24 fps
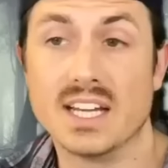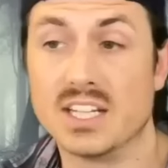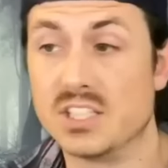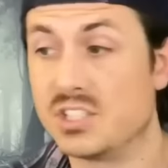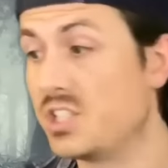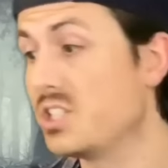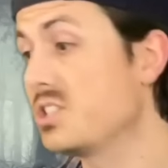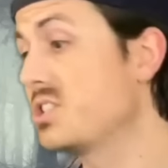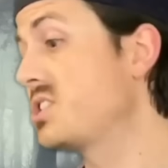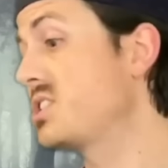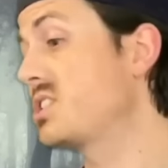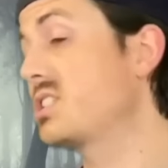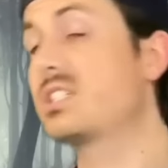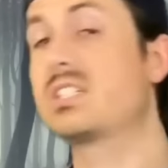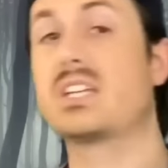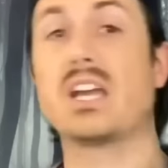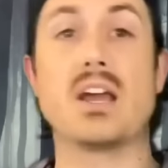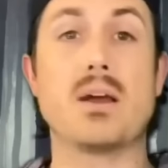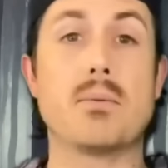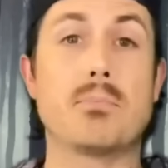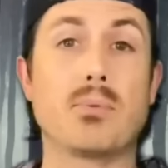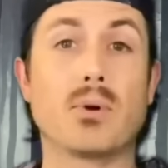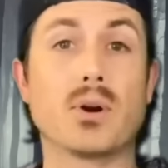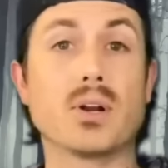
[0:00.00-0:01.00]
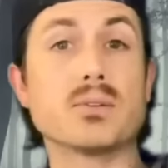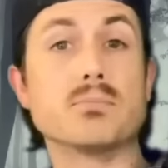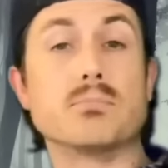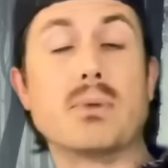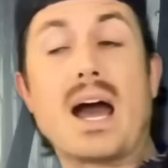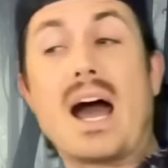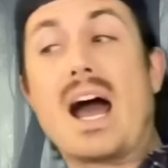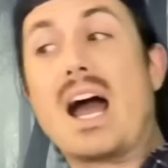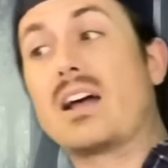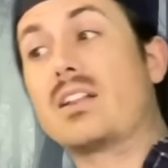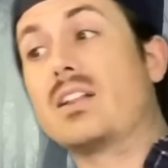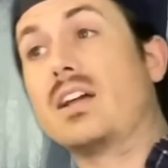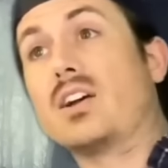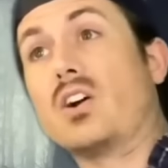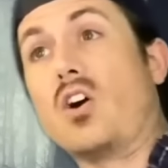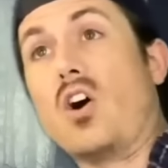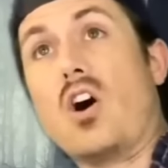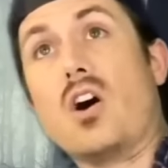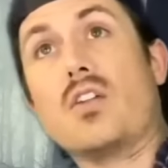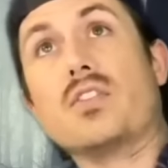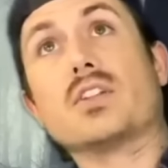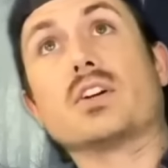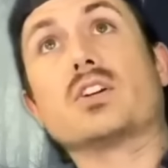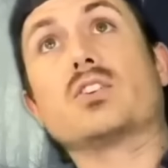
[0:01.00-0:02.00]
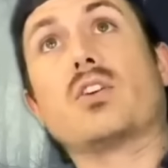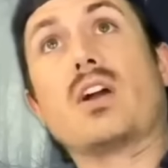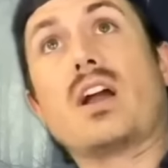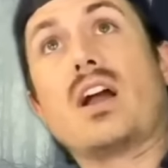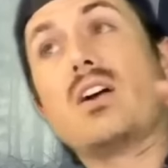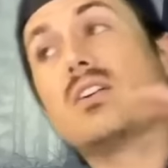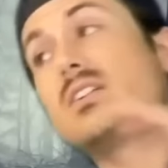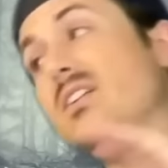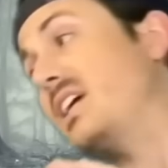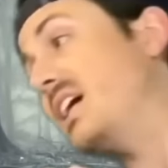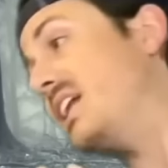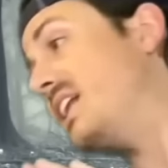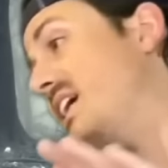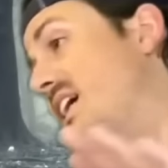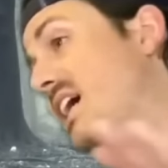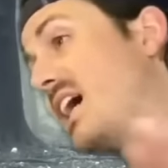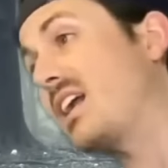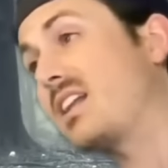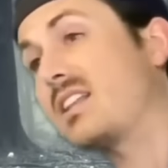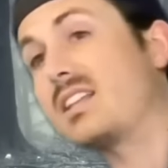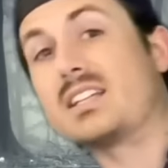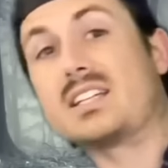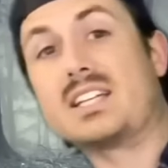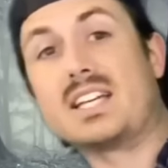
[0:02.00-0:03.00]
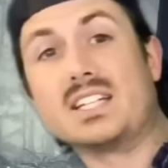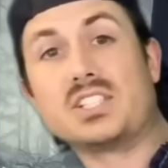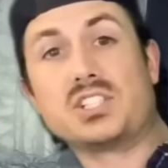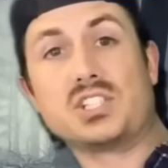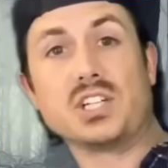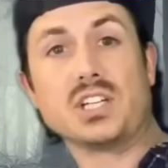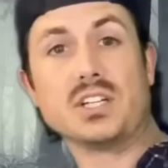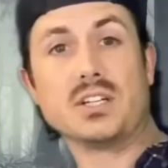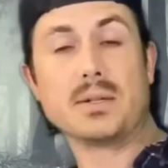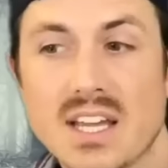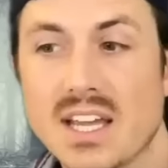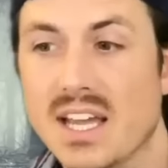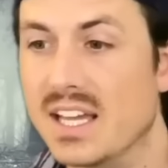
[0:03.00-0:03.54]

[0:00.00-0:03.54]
And she's scampering back like on the ground, getting out of the kitchen.